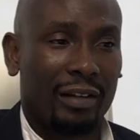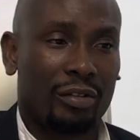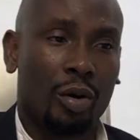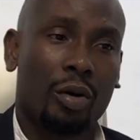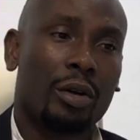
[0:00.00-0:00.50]

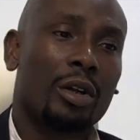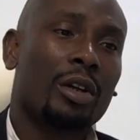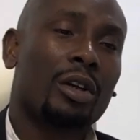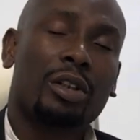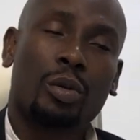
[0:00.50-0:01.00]
so
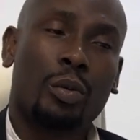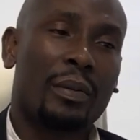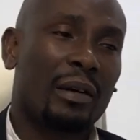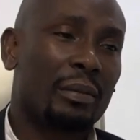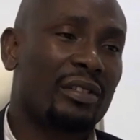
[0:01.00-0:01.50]
you won't
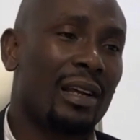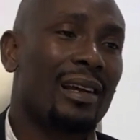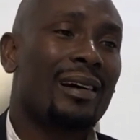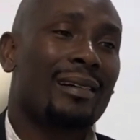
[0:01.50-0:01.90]
make mistake.